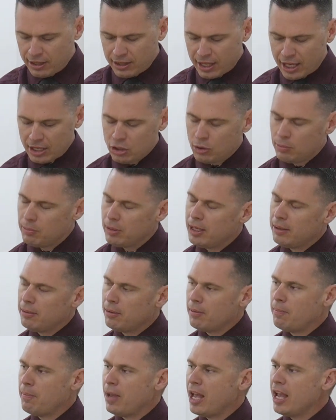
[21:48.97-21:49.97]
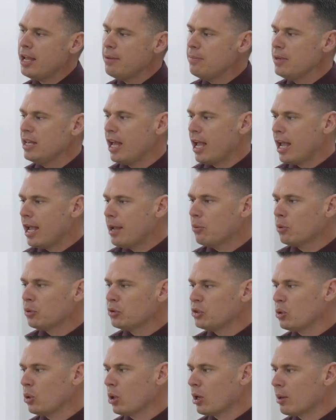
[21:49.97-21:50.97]
Then you may be able
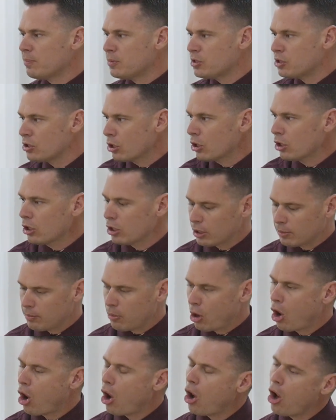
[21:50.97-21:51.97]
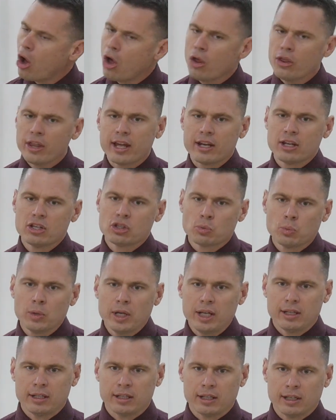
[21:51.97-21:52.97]
to observe all that is
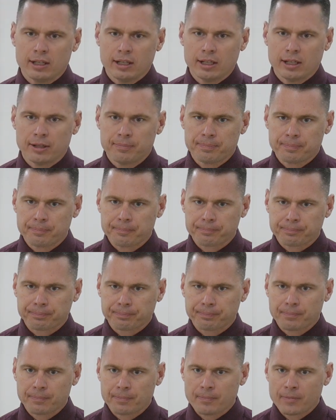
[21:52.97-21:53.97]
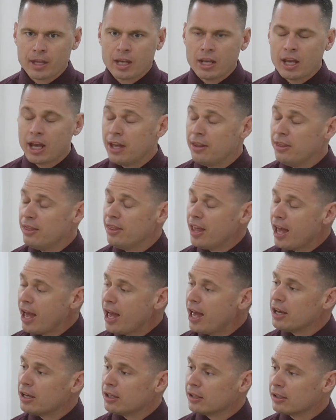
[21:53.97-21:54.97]
written in it. And
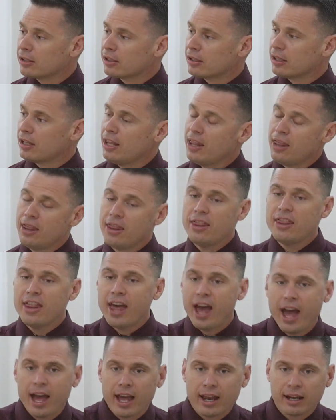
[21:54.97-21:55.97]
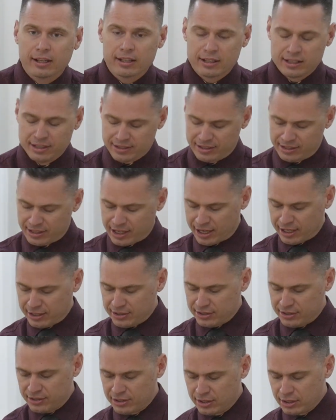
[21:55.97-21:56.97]
then, he
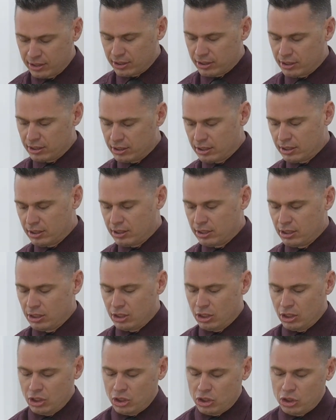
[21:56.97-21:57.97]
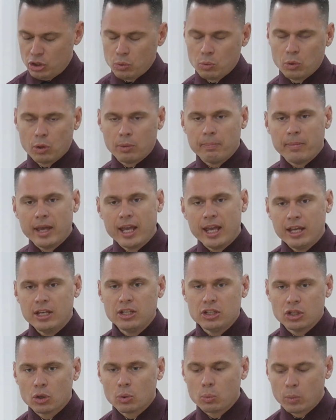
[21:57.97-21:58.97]
says, you will
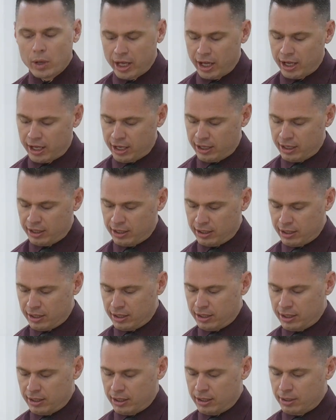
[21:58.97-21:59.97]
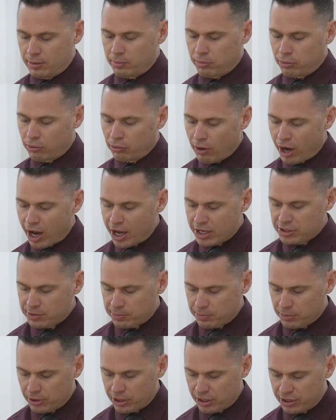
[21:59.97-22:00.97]
make your way
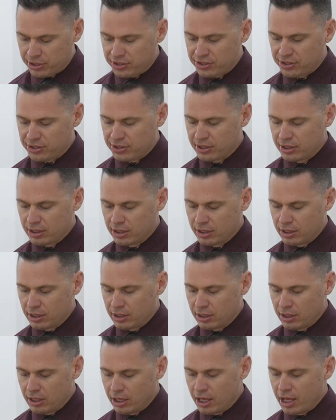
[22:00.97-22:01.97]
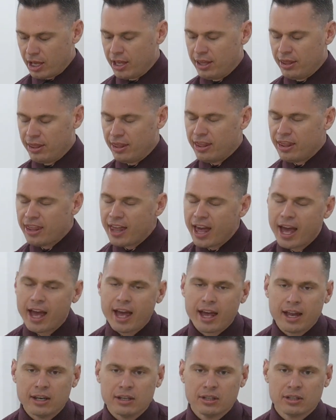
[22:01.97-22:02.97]
prosperous, and
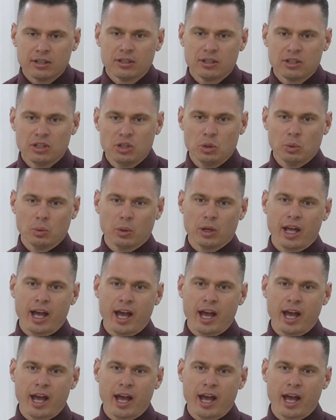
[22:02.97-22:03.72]
then you will